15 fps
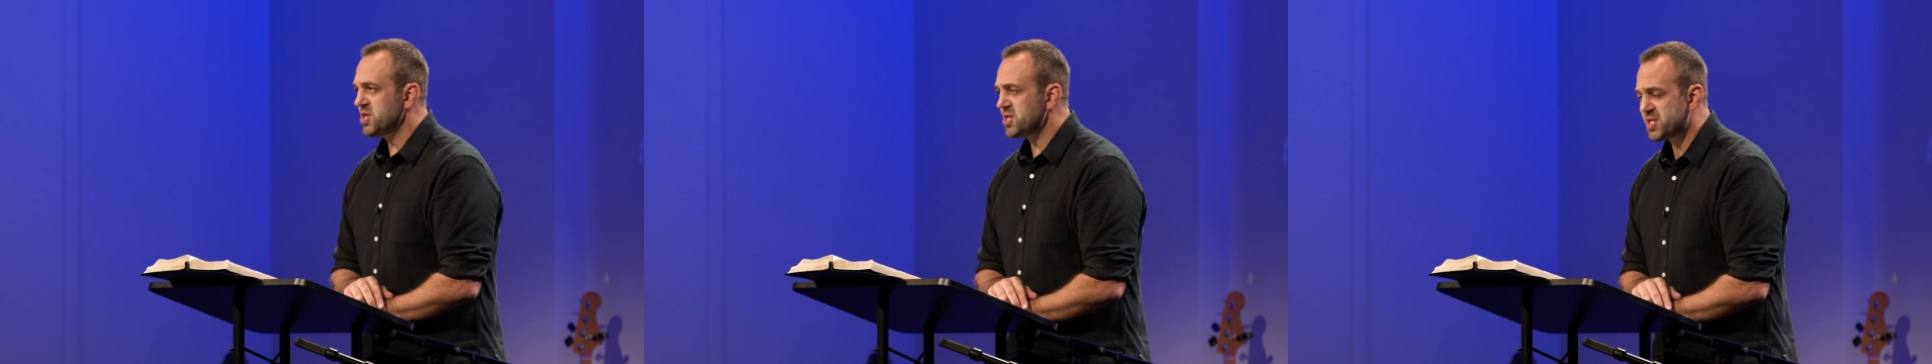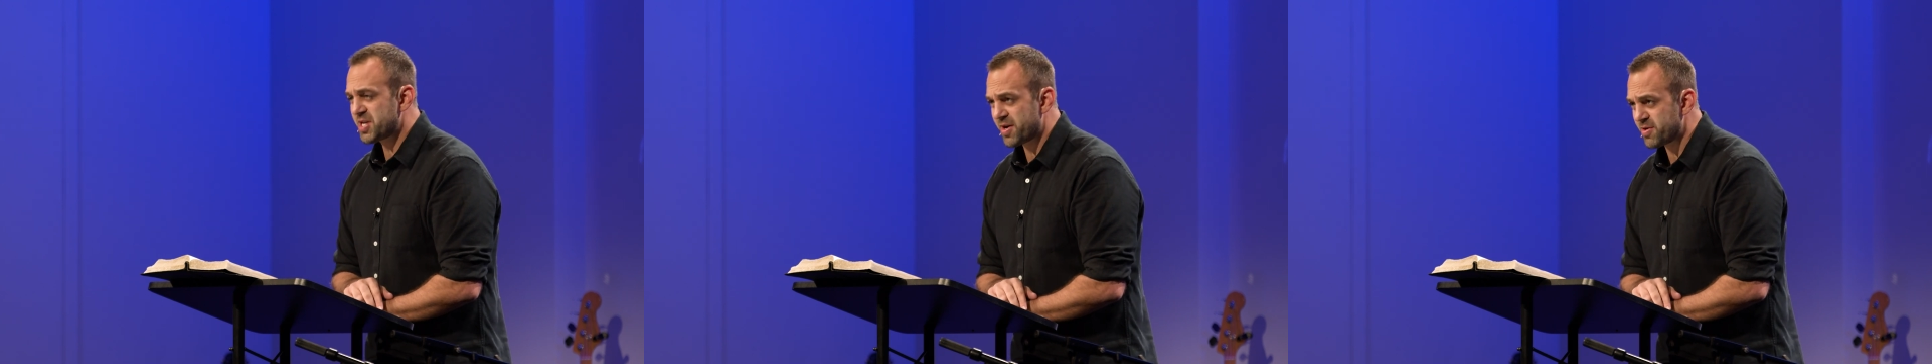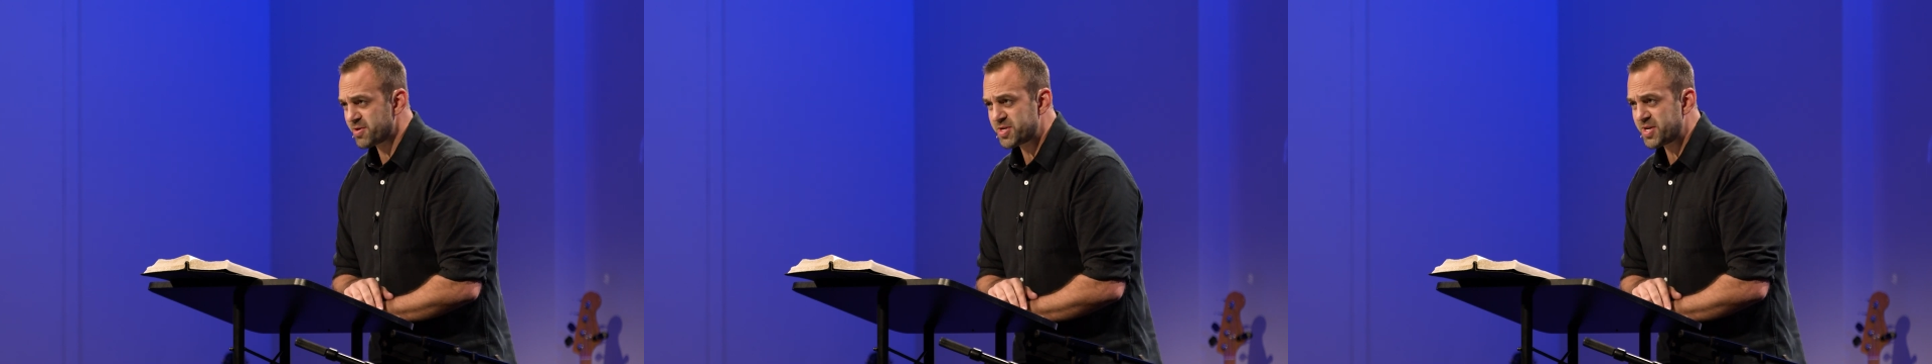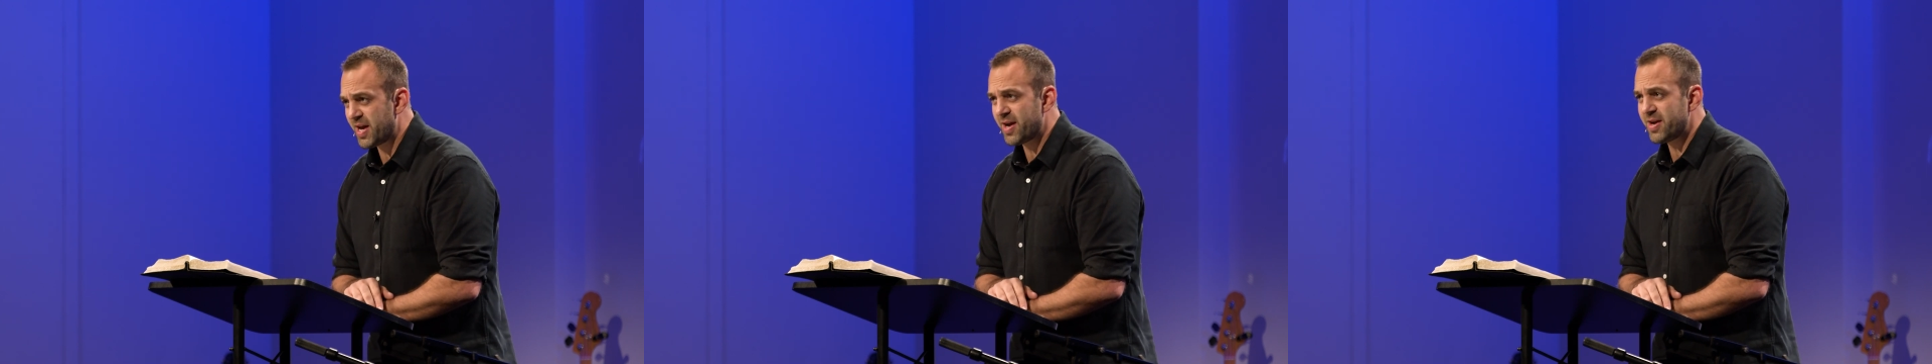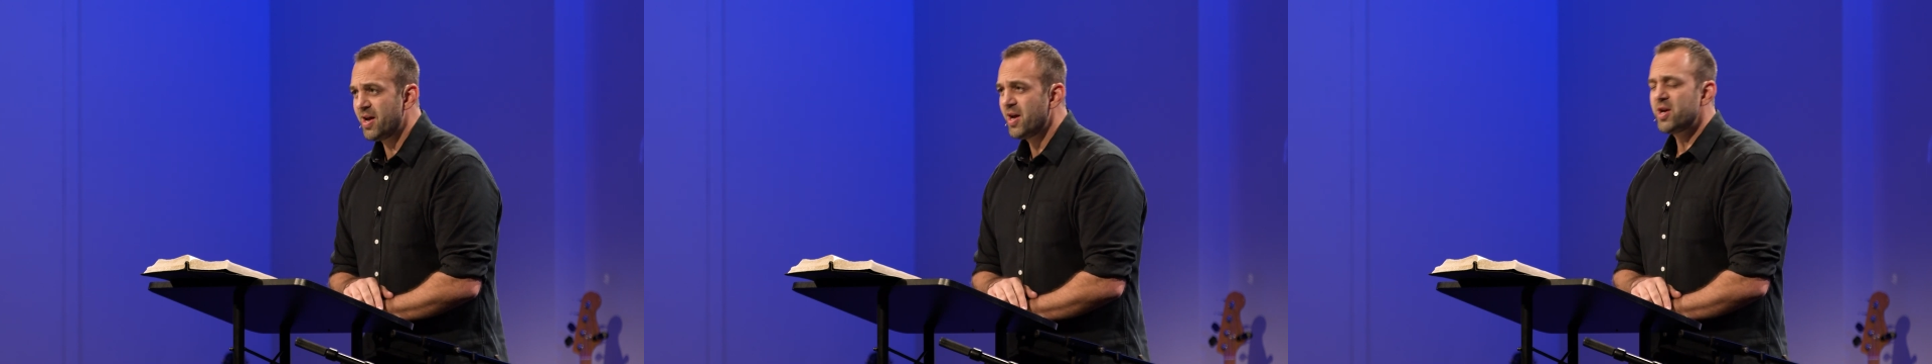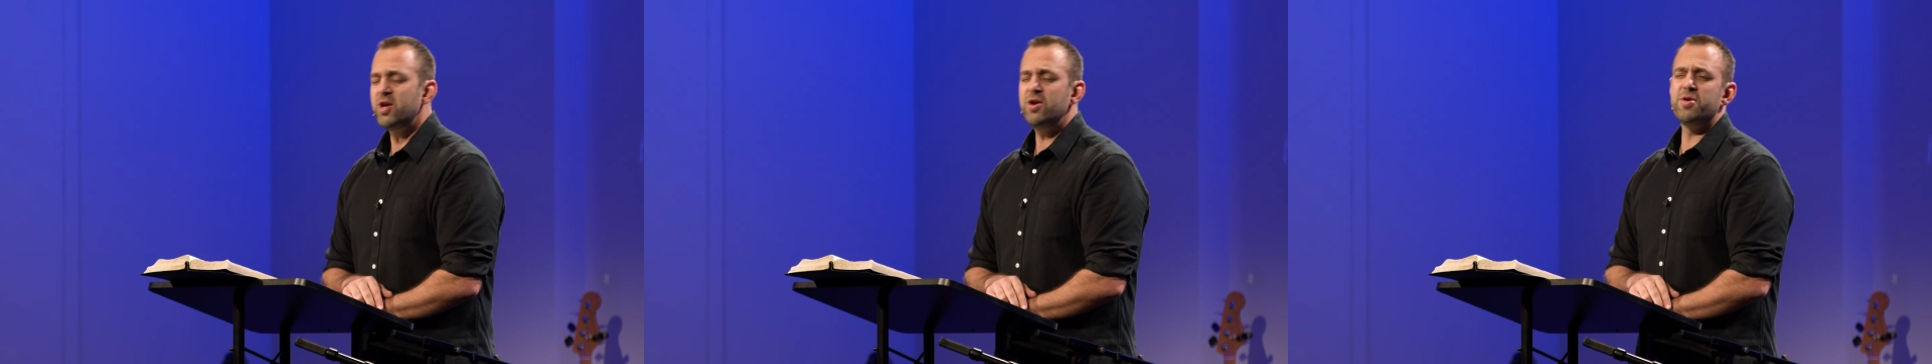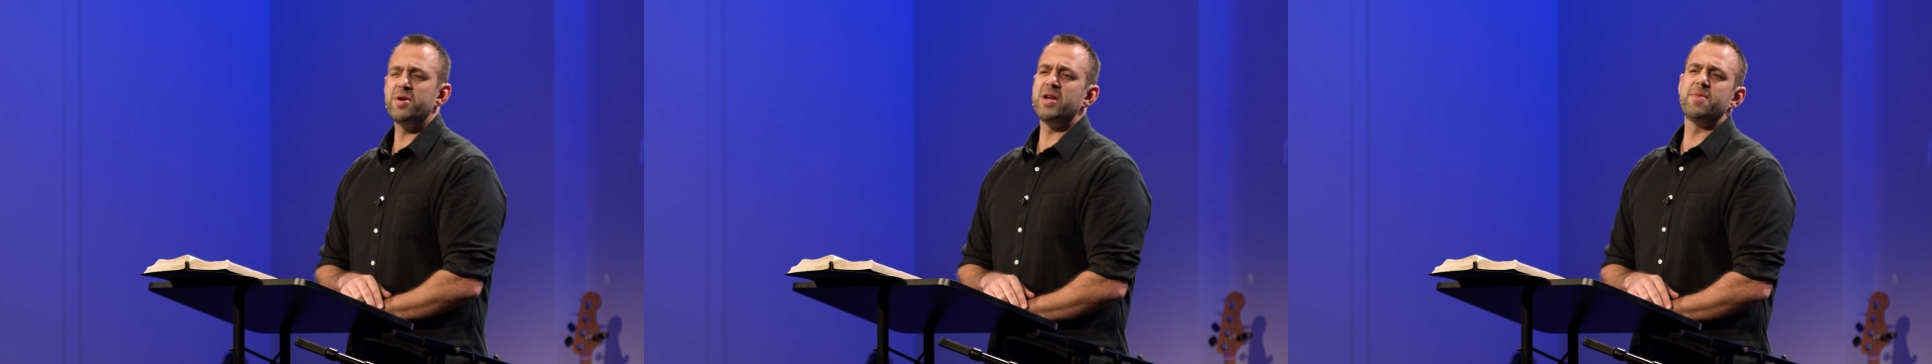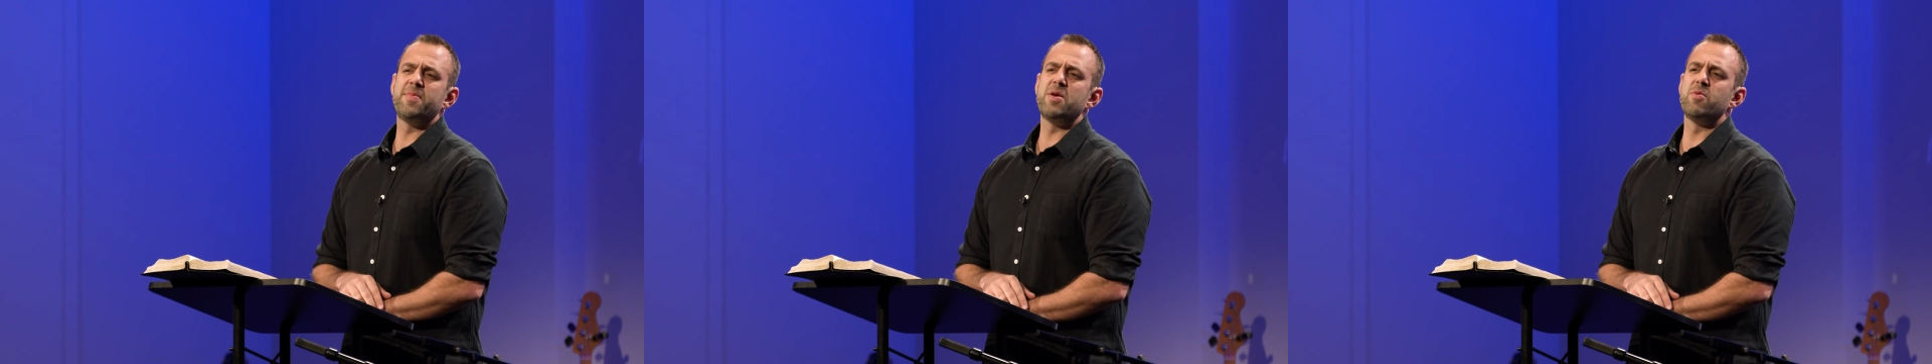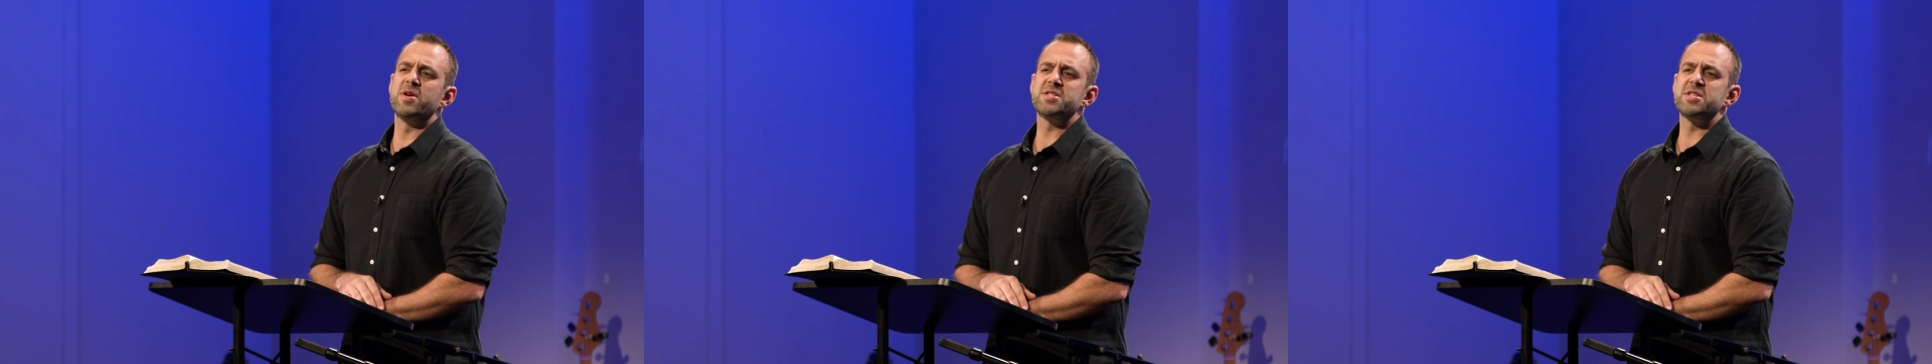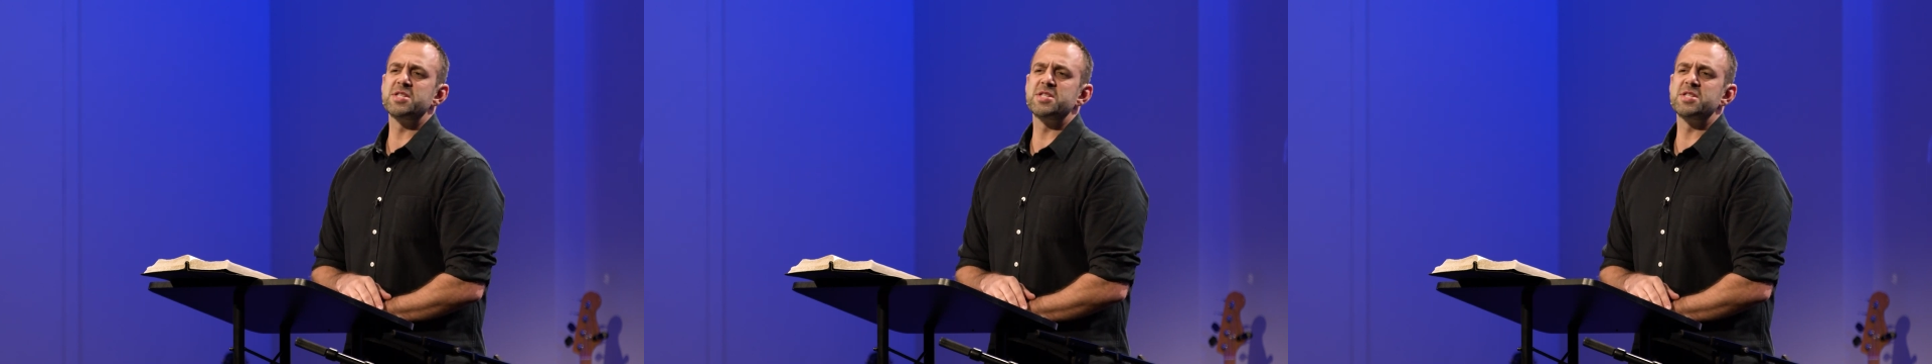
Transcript: Just understand, you don't need to be what